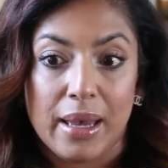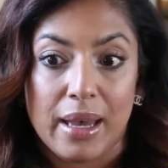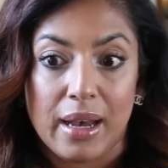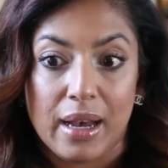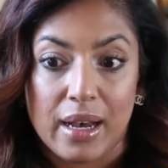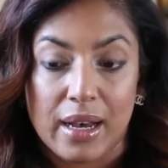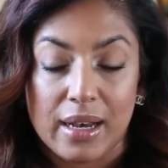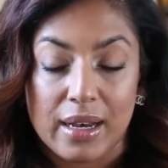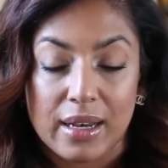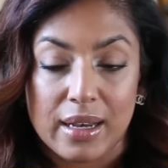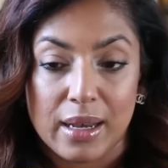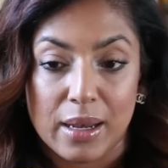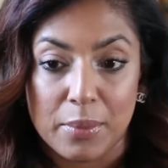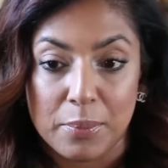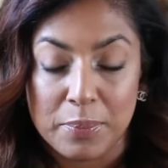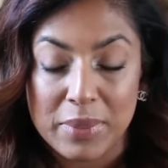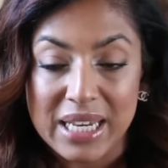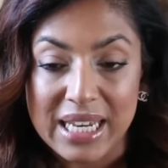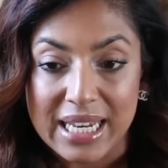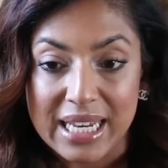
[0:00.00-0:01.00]

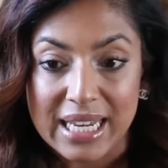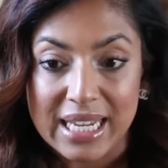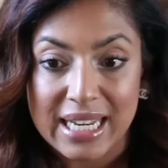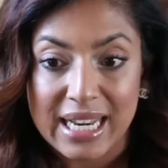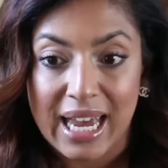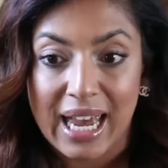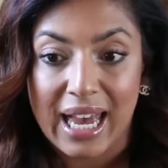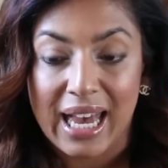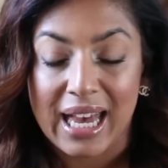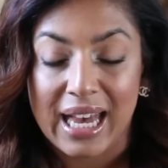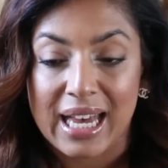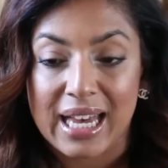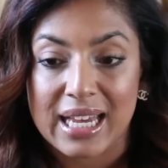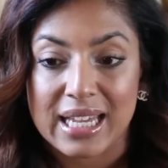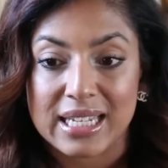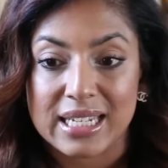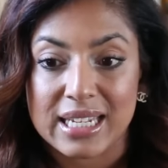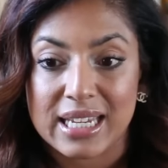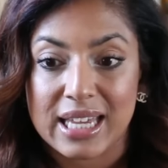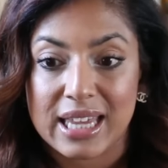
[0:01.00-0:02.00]
Abin,
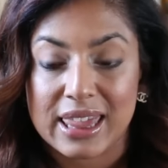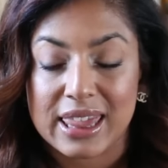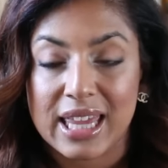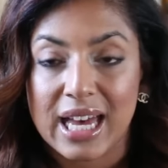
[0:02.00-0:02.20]
and